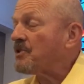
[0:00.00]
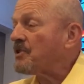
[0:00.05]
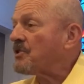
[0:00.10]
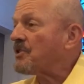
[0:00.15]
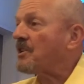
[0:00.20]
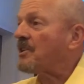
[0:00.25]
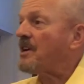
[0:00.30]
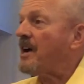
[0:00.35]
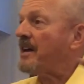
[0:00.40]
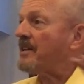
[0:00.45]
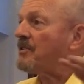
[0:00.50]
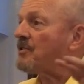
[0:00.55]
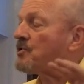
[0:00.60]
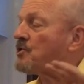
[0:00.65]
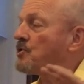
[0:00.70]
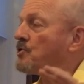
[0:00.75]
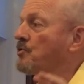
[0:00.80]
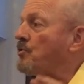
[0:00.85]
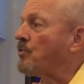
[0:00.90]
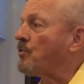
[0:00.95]
is the kind of
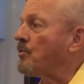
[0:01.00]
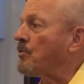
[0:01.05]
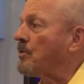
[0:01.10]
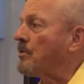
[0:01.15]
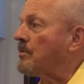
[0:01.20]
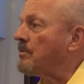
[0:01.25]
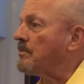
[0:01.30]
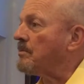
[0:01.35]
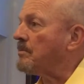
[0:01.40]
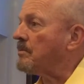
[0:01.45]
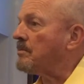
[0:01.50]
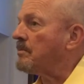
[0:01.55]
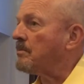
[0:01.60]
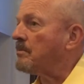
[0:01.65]
storm